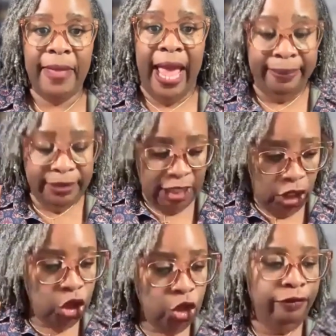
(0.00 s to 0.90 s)
I'm
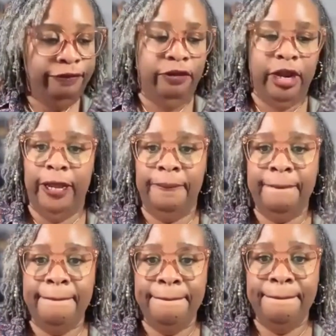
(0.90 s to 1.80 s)
telling you for free.
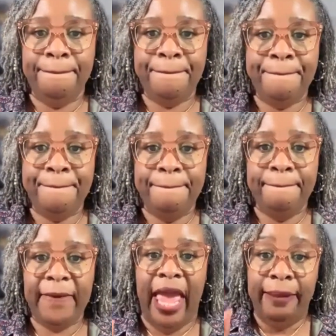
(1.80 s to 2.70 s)

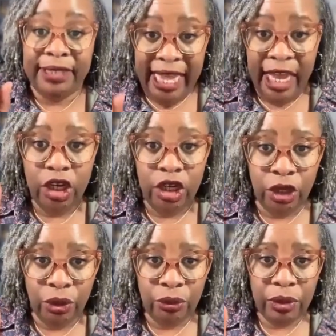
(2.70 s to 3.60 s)
I'm telling
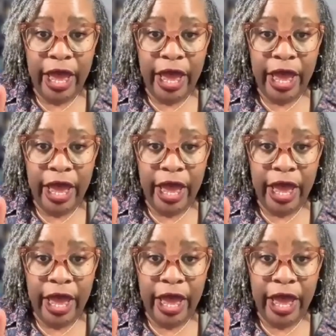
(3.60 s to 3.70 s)
you,